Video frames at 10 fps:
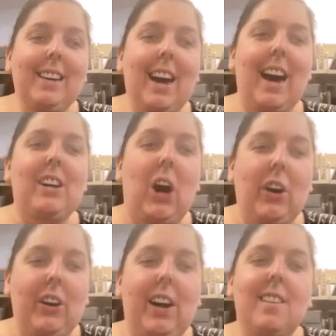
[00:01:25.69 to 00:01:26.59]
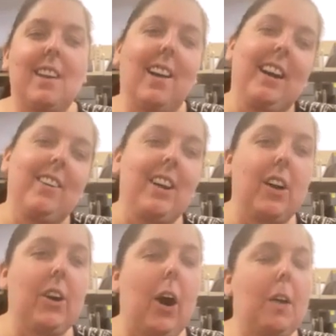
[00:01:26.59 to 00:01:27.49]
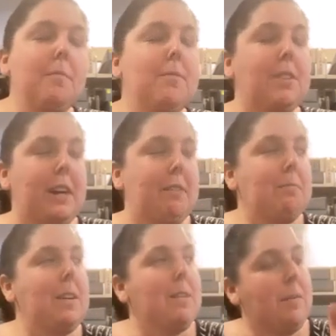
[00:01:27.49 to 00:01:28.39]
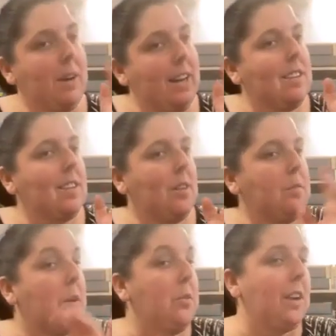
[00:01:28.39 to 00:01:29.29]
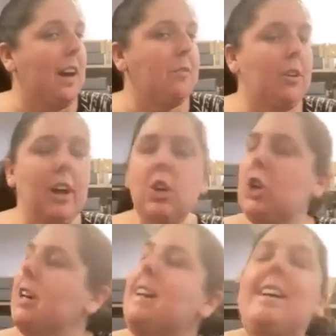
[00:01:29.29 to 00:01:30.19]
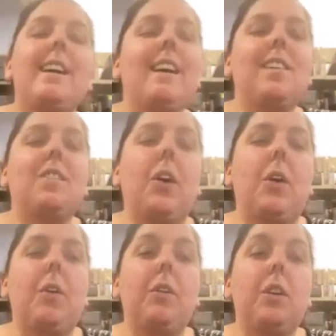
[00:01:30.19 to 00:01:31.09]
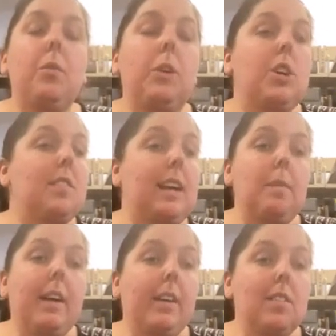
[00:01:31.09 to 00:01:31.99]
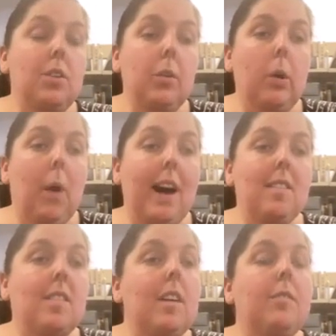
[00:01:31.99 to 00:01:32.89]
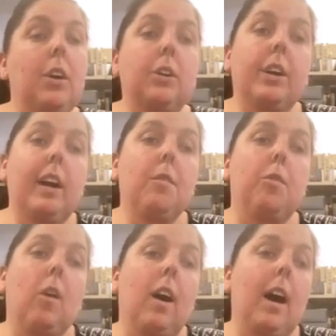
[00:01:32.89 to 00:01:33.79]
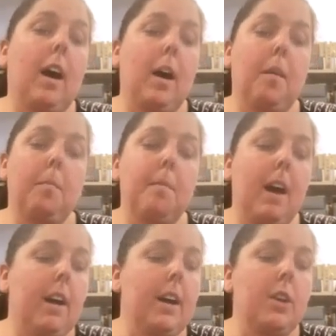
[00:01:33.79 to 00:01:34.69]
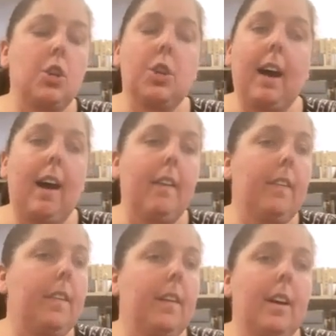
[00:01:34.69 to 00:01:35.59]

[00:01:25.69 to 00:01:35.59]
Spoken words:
at ConcordOntario.com. Forgive me, my brain is a little frozen after lunch. So you would just email us your request. If you're looking for a marriage, death,